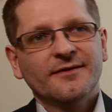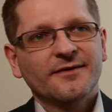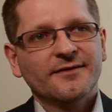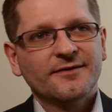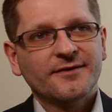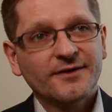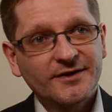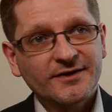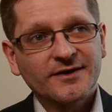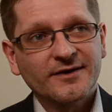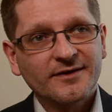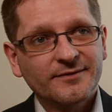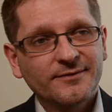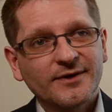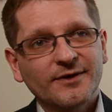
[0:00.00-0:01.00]

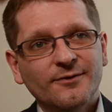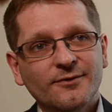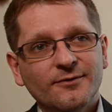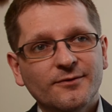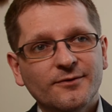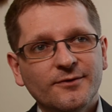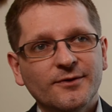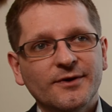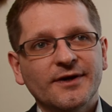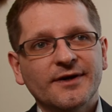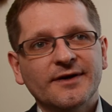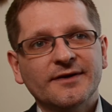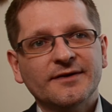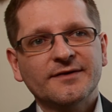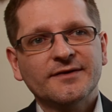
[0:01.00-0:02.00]
Traditionally, we all look
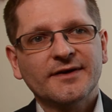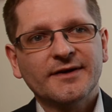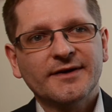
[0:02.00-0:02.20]
at,